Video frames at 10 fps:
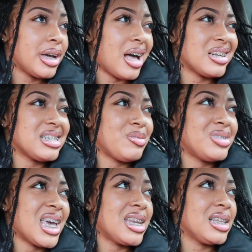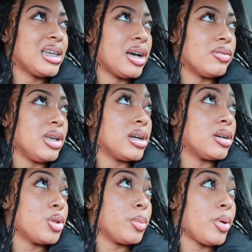Actually, we technically don't need
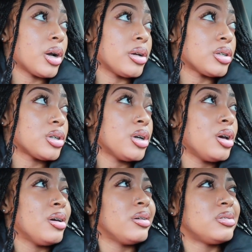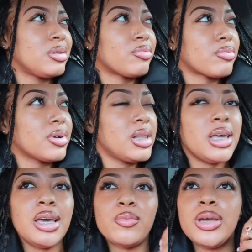another parking. So
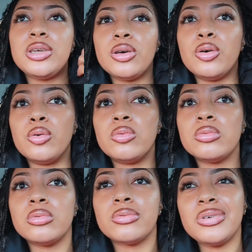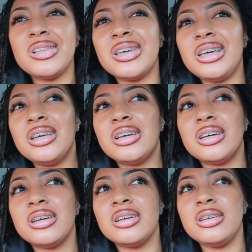really, we do. Really,
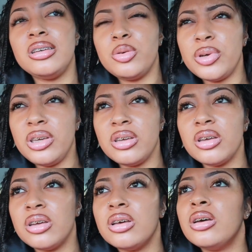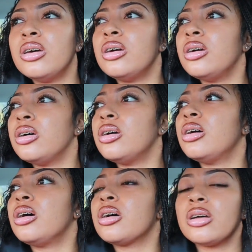do we?
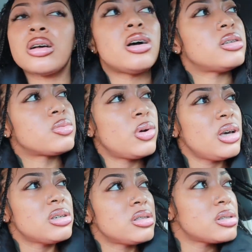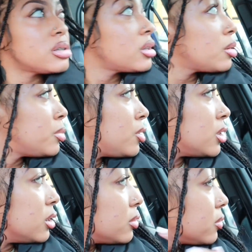Cause what is this that they
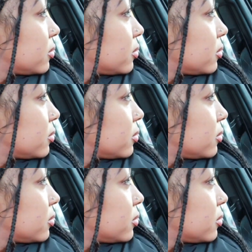building?